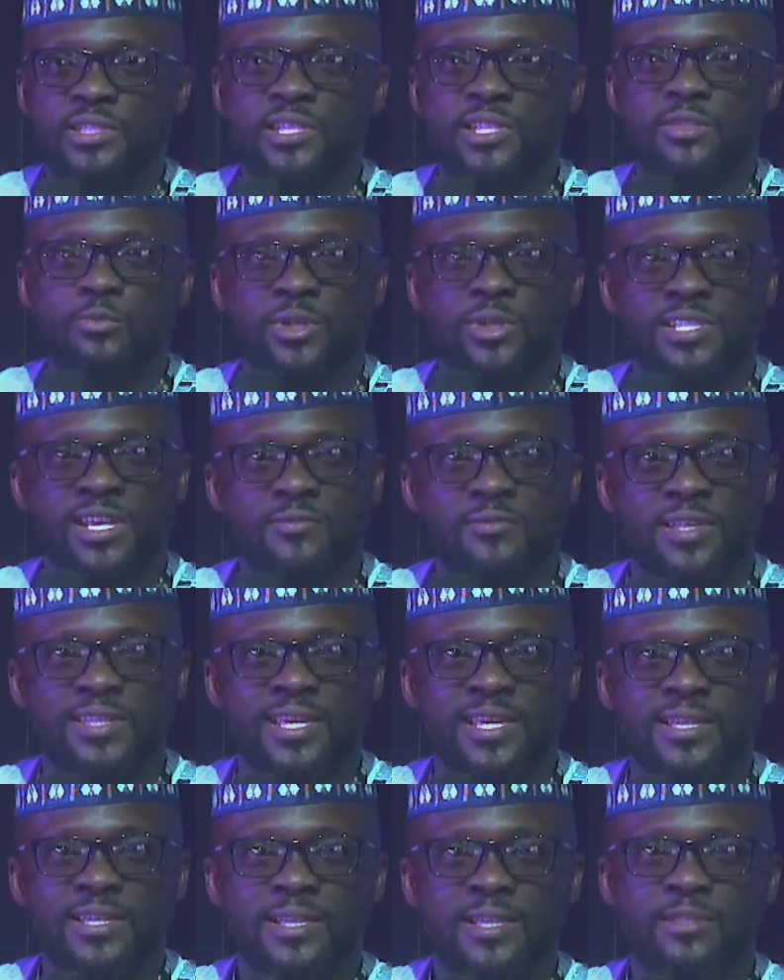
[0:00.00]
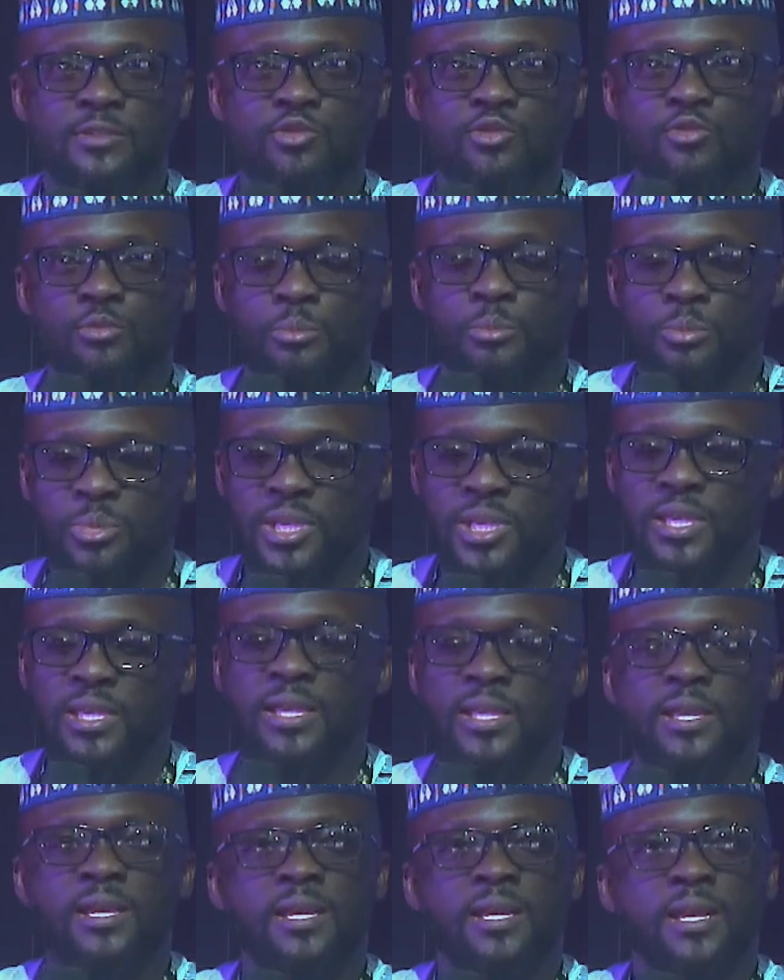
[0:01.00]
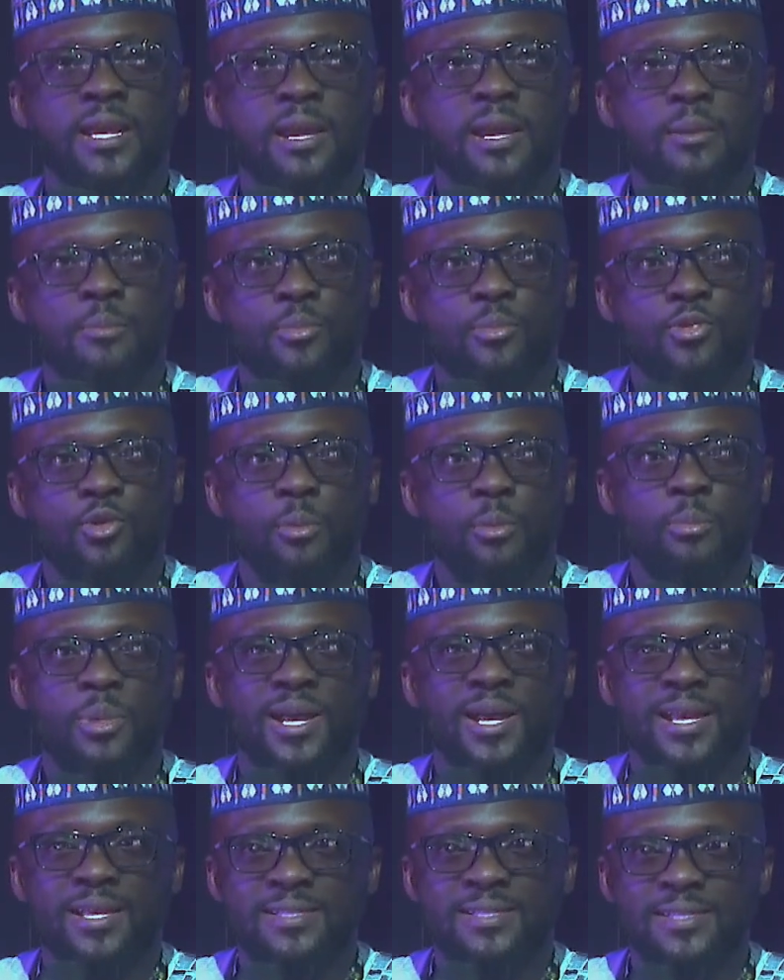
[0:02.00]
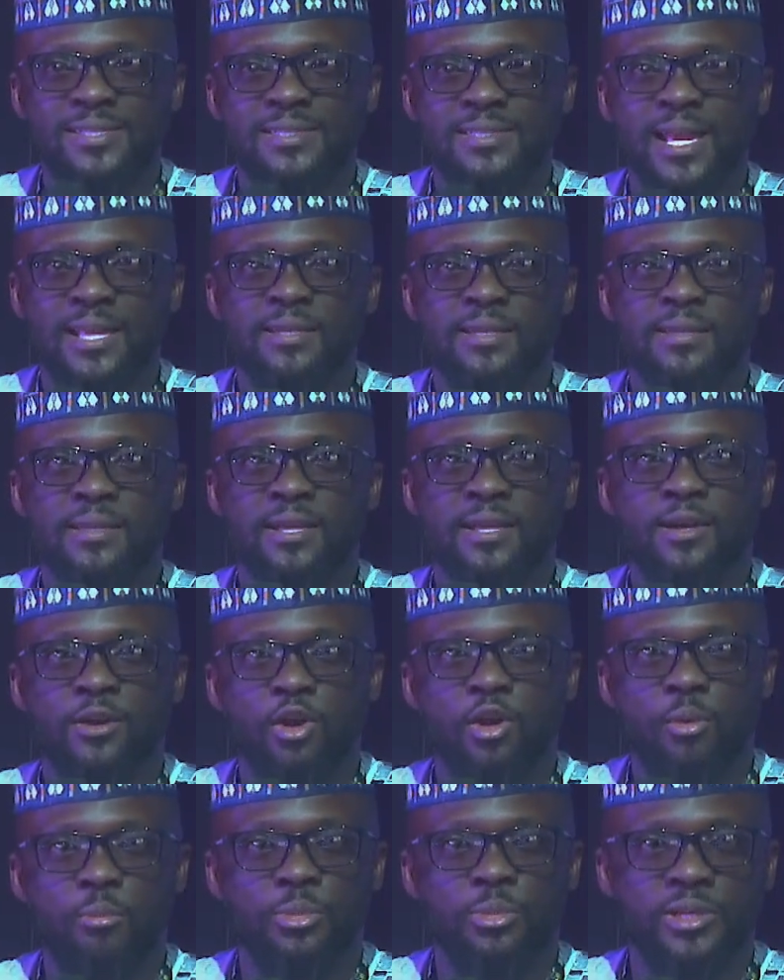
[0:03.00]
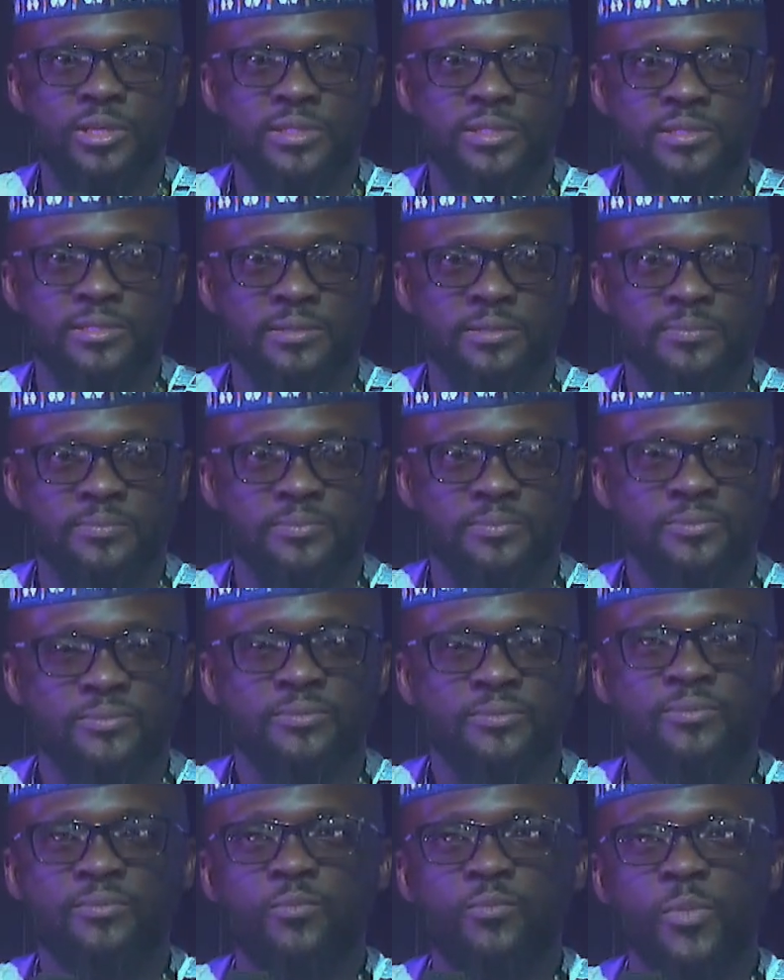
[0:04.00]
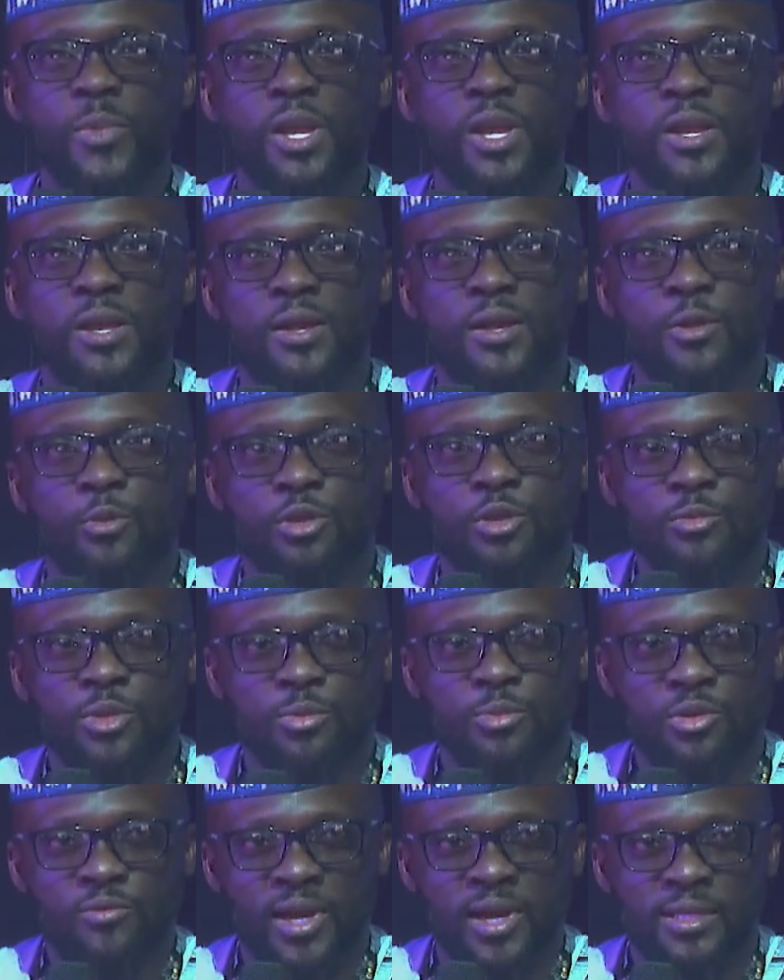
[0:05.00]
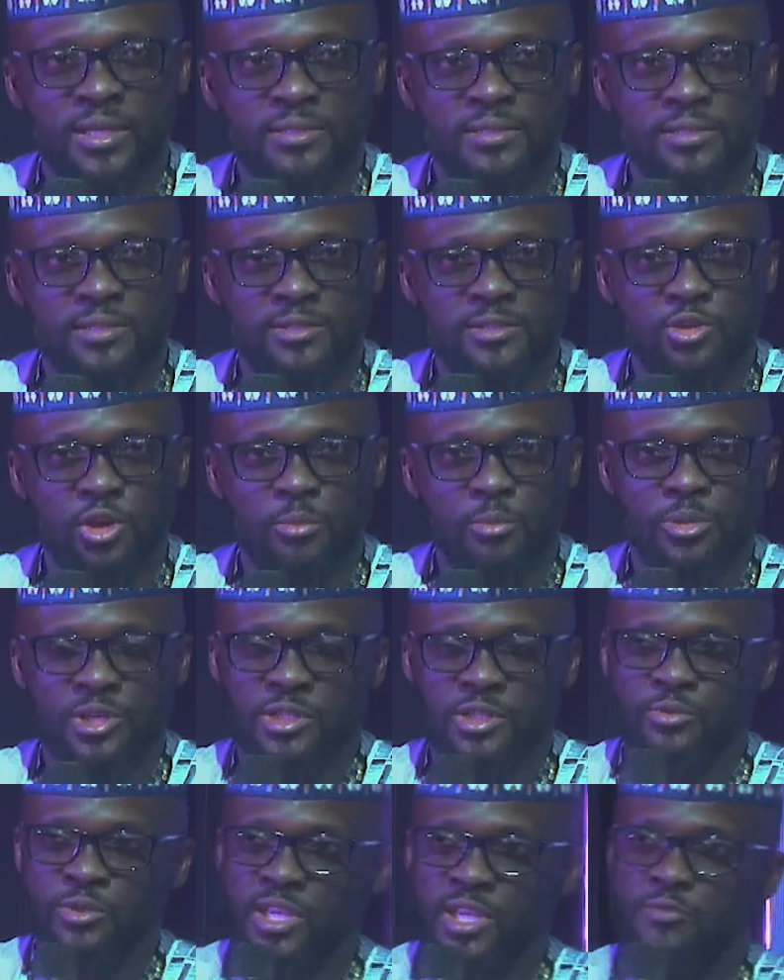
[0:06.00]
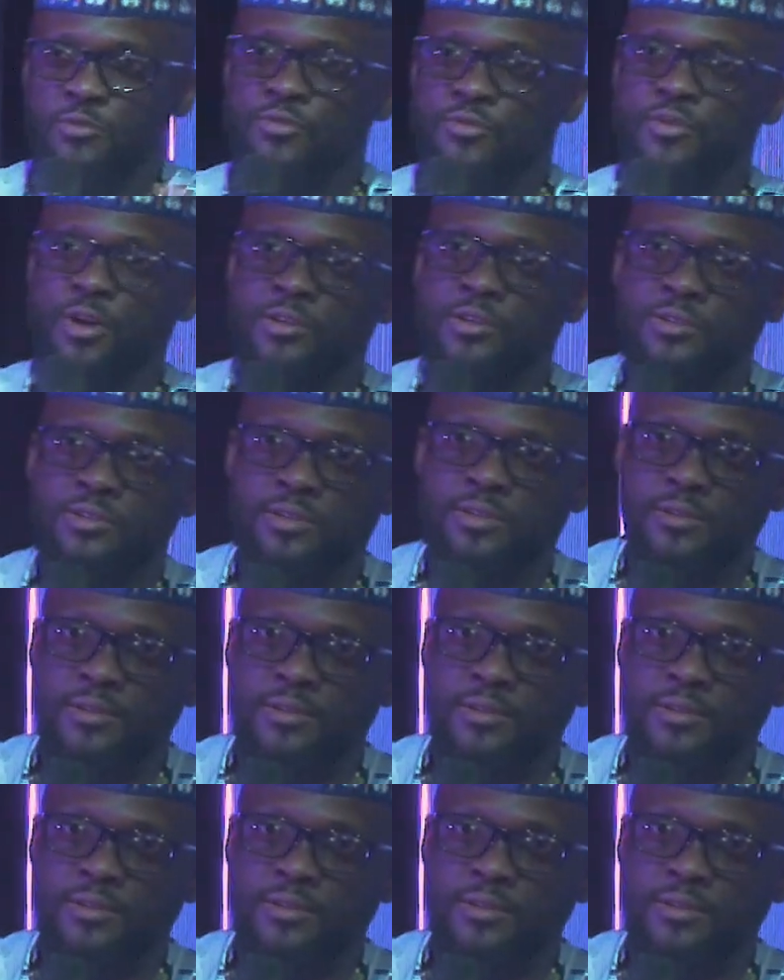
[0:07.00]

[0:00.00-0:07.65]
whatever they need to be proper standing companies will be provided to these companies. We give you funds,